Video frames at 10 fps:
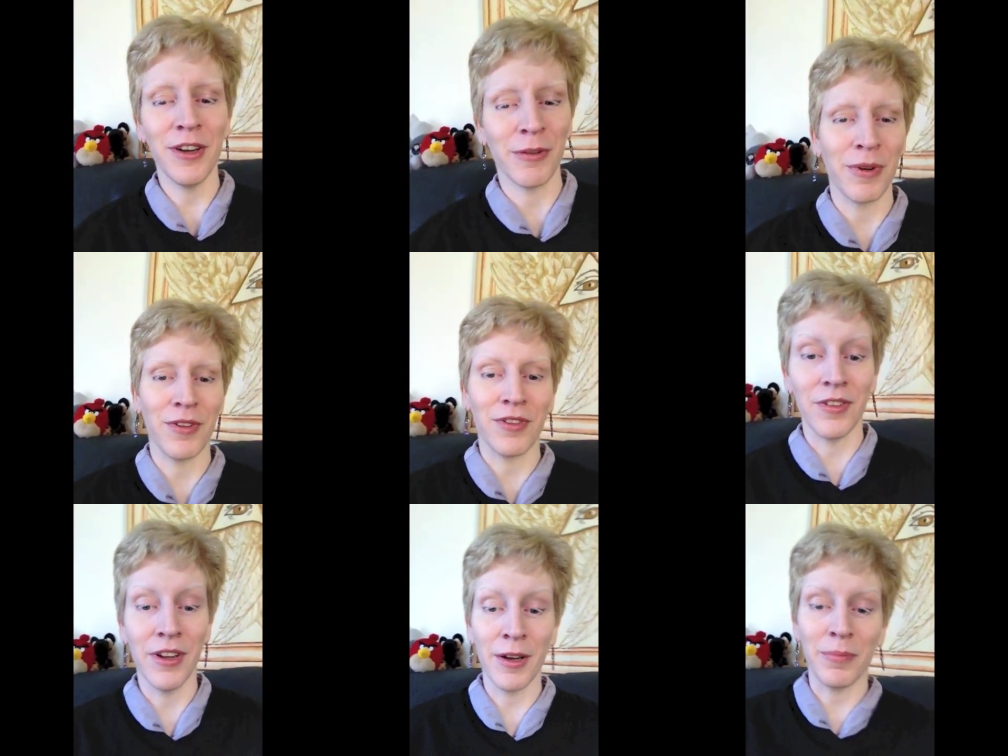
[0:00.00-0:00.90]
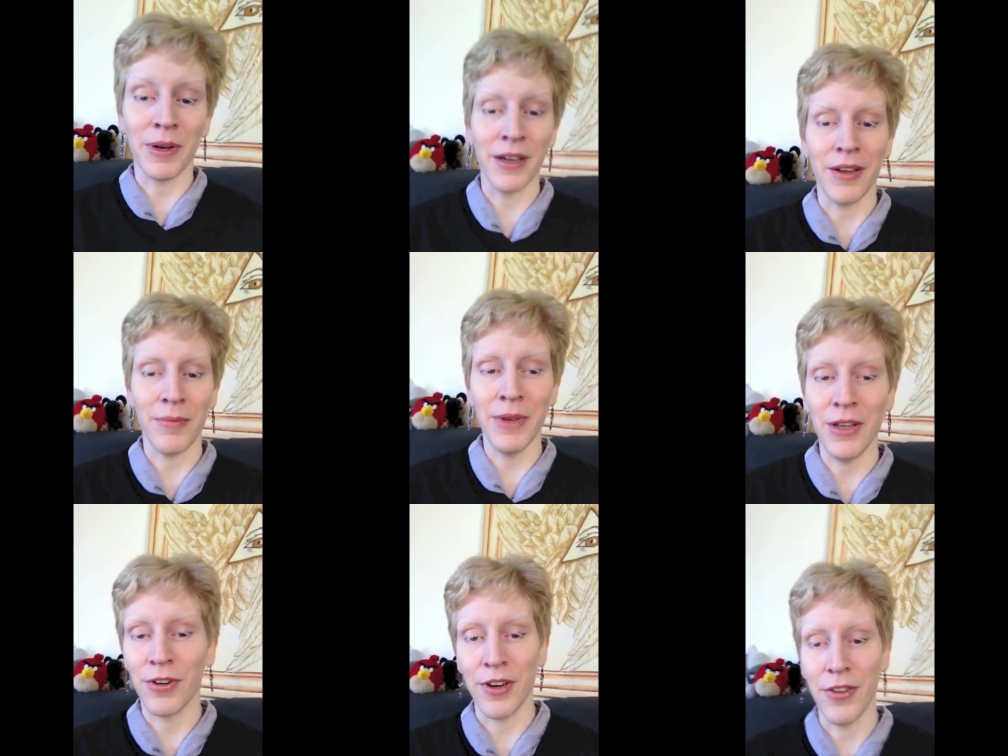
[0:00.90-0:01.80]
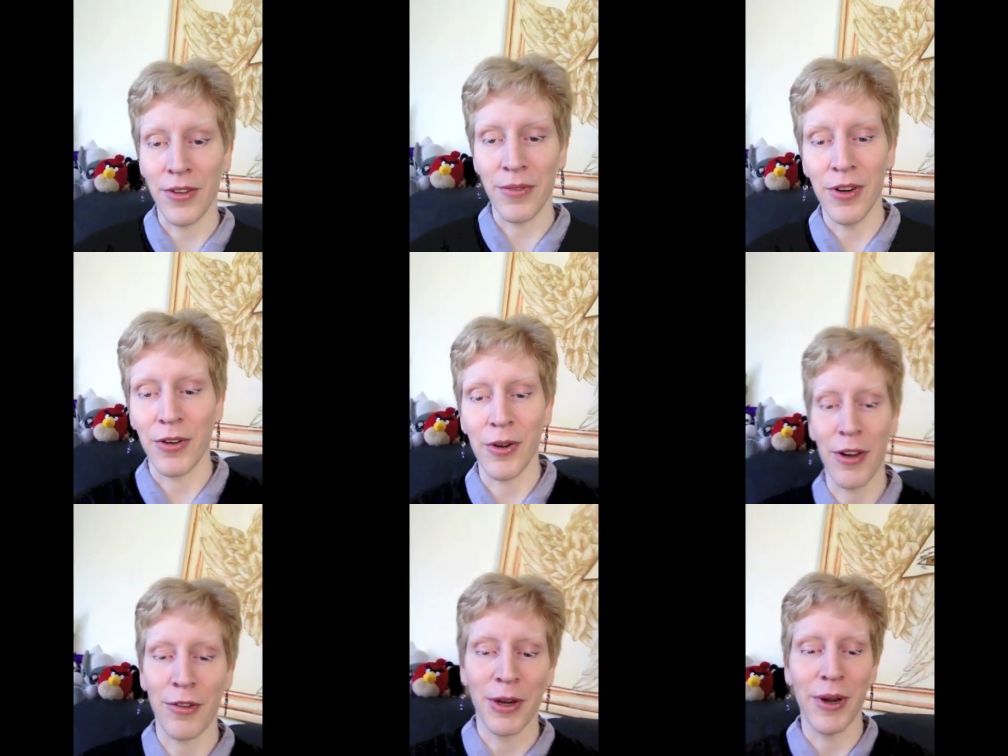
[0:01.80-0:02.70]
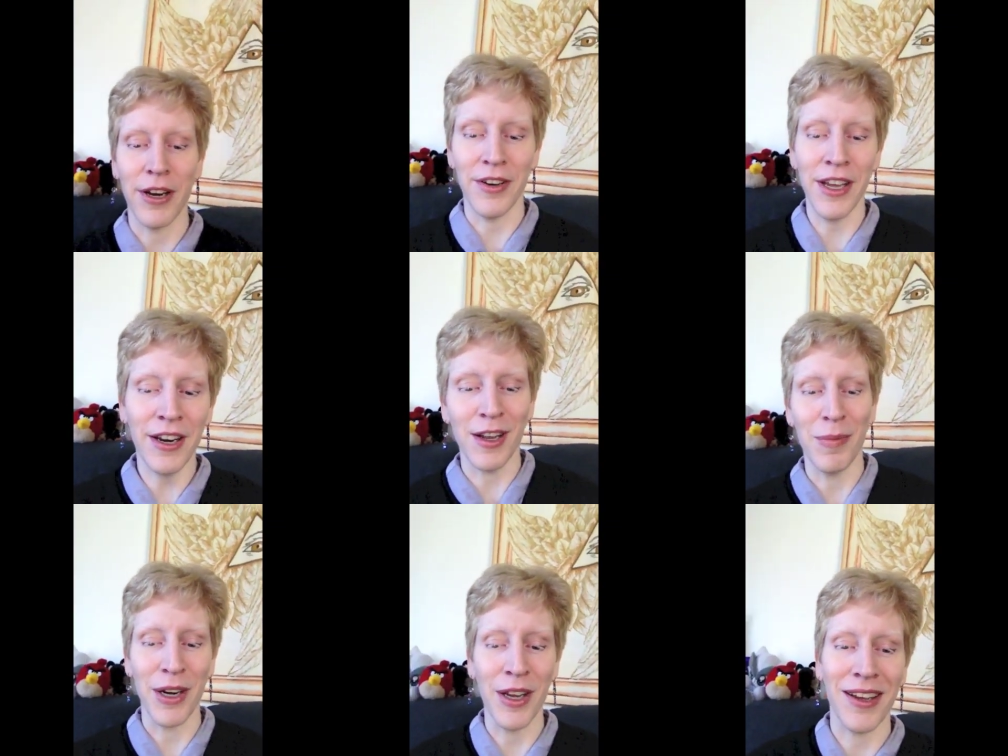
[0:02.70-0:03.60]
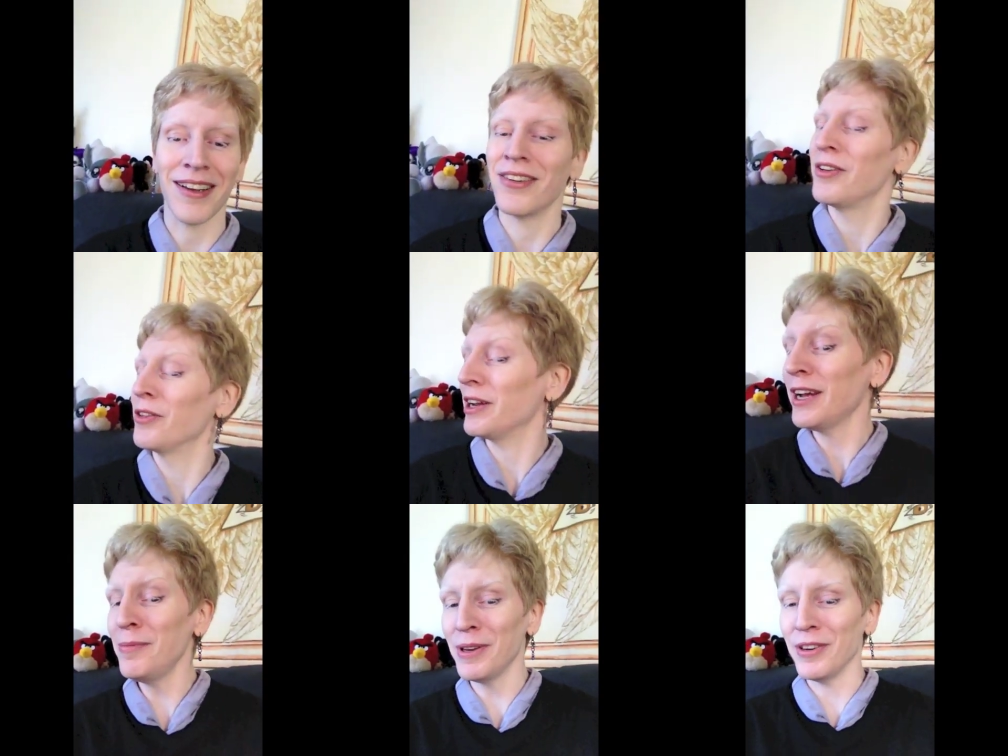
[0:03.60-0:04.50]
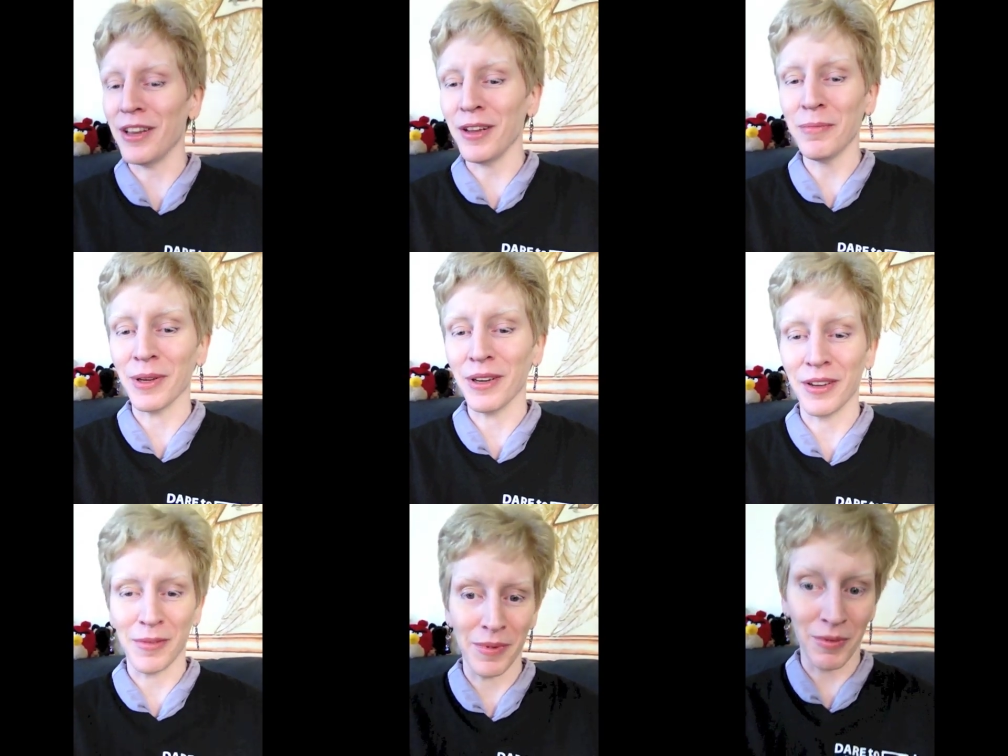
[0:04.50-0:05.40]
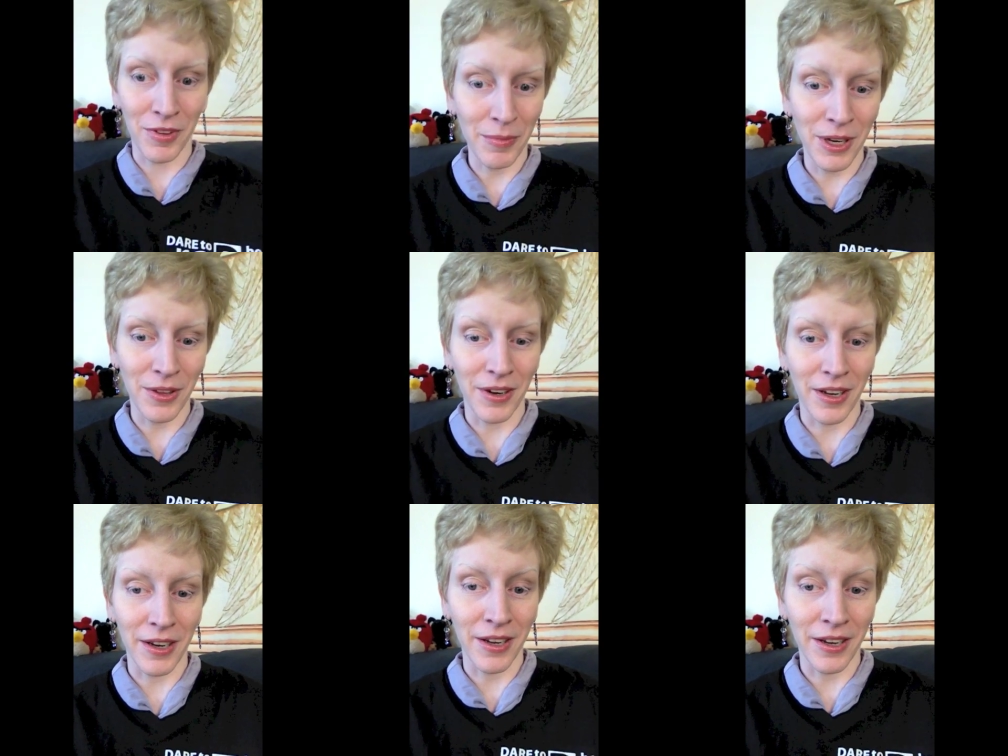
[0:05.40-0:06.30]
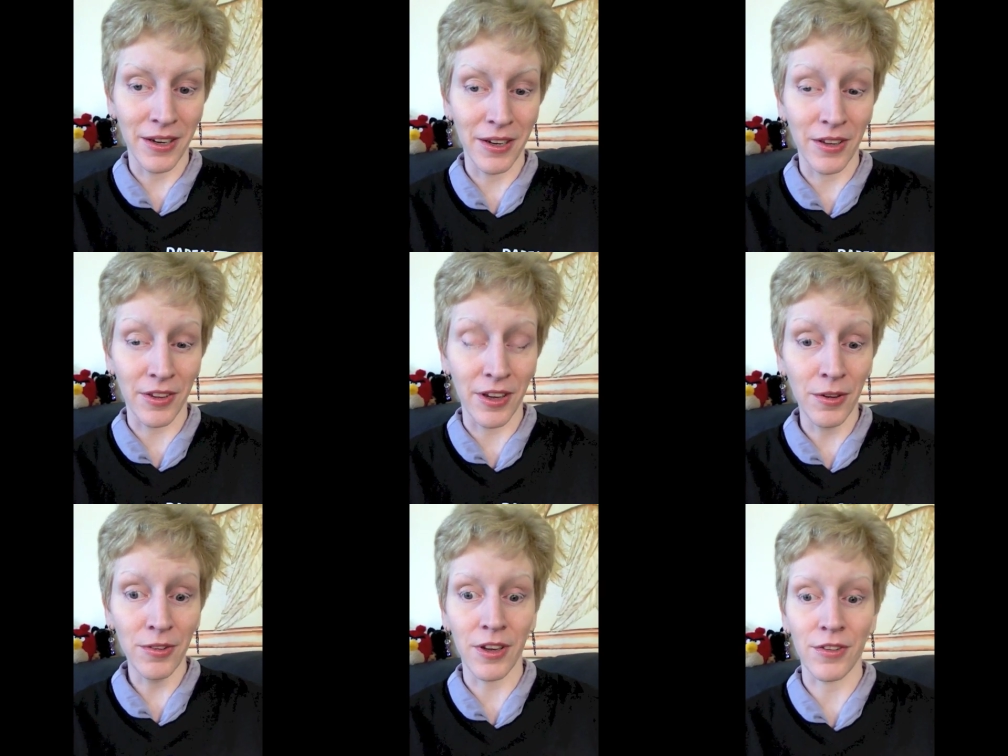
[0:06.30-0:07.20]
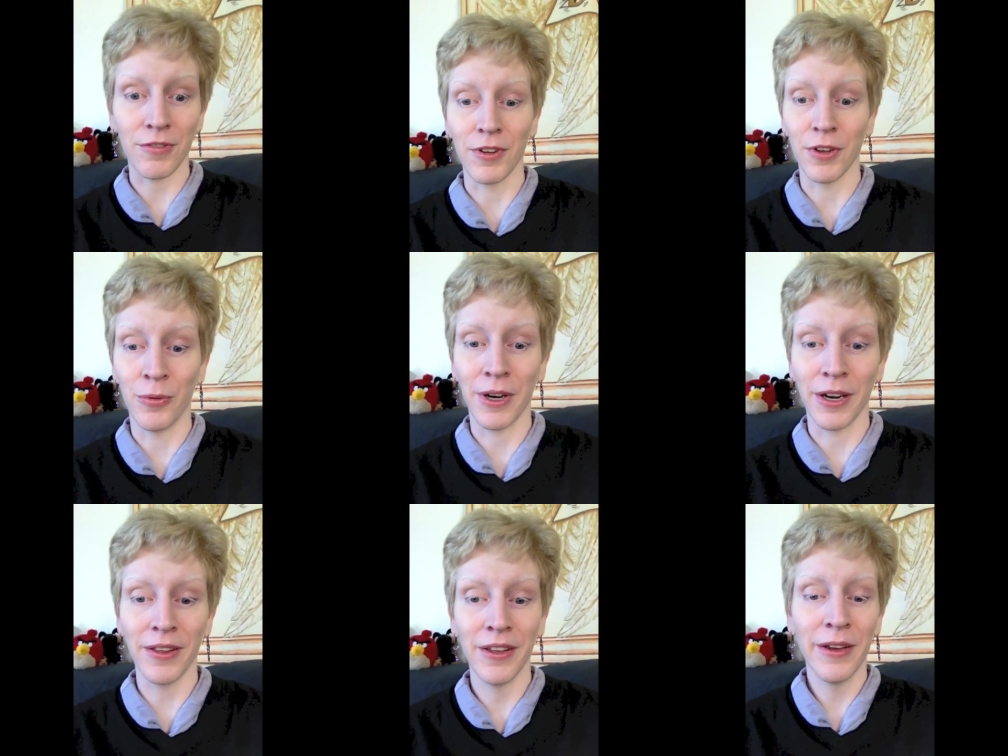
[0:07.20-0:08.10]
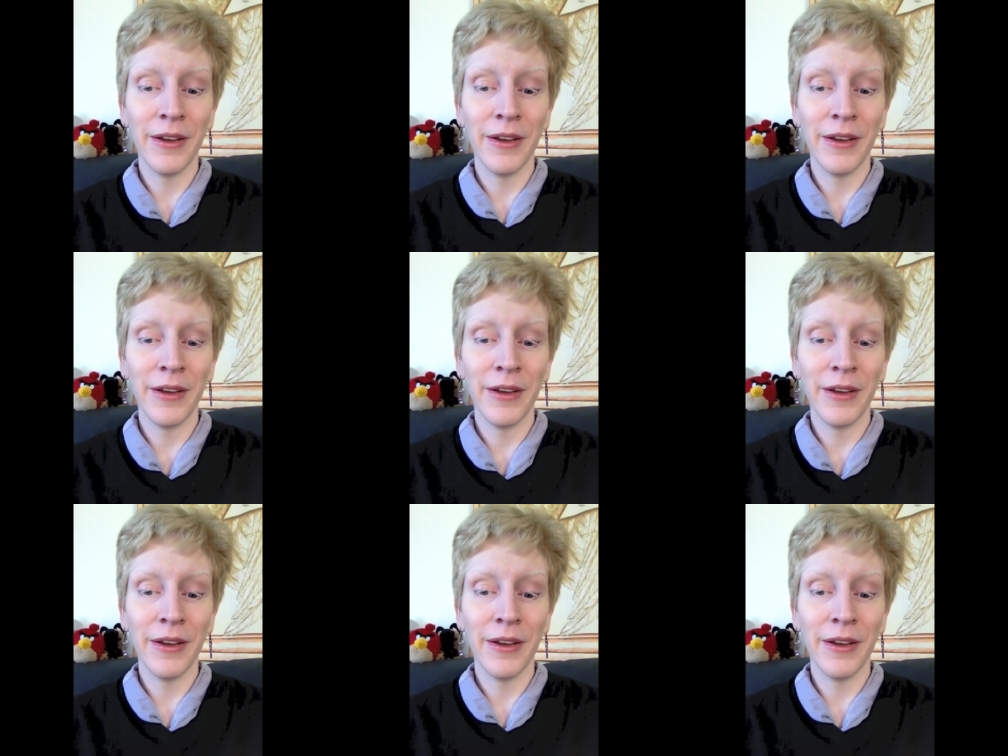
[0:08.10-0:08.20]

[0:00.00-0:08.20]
It was not by me trying to, you know, go out of my way to date anybody, uh, although I had been dating, but um, it was somebody that I had as a house guest for a little while